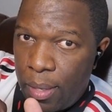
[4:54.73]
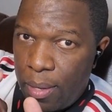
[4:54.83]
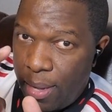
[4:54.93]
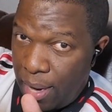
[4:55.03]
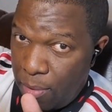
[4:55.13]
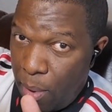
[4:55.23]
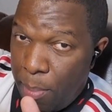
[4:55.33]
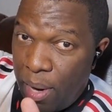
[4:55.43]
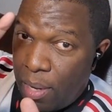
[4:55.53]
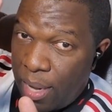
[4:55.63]
You gotta
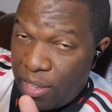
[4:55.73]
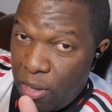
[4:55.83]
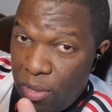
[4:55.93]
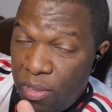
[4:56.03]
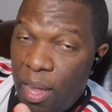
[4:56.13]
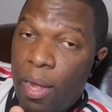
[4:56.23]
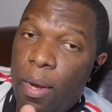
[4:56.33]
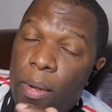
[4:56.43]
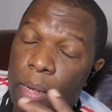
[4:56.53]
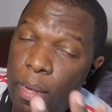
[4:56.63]
remember, Caicedo is
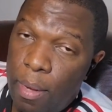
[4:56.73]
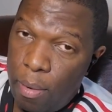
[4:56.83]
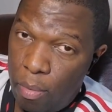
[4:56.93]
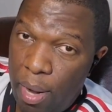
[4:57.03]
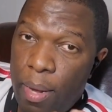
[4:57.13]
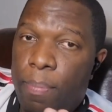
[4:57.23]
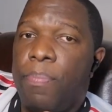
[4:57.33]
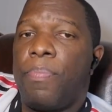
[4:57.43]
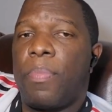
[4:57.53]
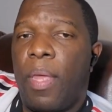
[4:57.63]
younger, right?
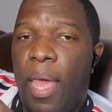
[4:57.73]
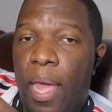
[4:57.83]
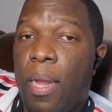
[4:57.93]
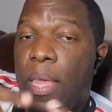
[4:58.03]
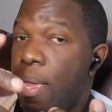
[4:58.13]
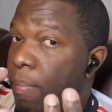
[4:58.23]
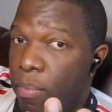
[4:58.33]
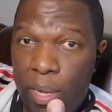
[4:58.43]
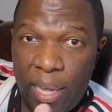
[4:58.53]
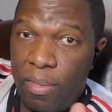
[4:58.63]
And
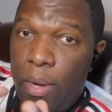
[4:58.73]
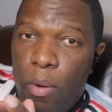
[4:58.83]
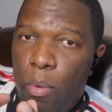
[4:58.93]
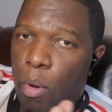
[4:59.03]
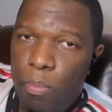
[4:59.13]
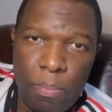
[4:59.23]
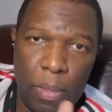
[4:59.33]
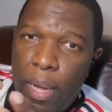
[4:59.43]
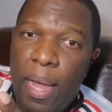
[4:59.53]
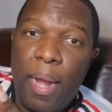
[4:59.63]
Caicedo
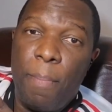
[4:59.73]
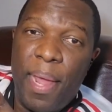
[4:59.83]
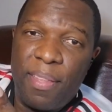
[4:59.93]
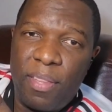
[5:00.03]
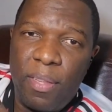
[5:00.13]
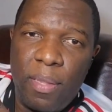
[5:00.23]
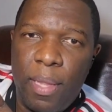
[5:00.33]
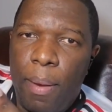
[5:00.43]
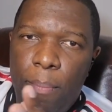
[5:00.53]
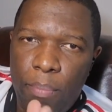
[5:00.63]
had a better season
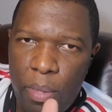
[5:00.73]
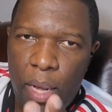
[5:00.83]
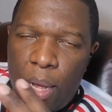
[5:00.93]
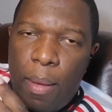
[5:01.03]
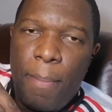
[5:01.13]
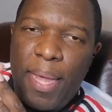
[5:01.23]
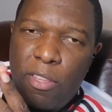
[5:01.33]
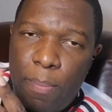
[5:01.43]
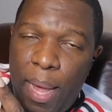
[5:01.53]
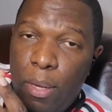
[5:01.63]
than
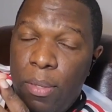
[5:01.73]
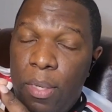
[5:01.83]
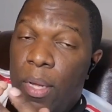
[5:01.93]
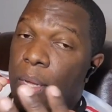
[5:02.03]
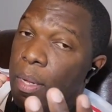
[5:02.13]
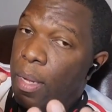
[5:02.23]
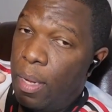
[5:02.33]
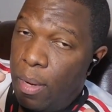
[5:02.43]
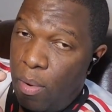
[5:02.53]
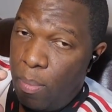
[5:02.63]
Mason Mount.
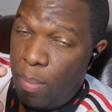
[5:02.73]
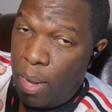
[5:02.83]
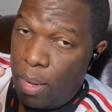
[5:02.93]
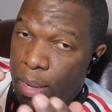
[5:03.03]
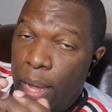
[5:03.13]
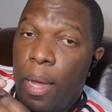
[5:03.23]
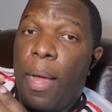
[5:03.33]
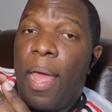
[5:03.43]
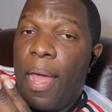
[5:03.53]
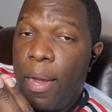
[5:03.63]

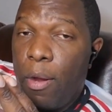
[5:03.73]
And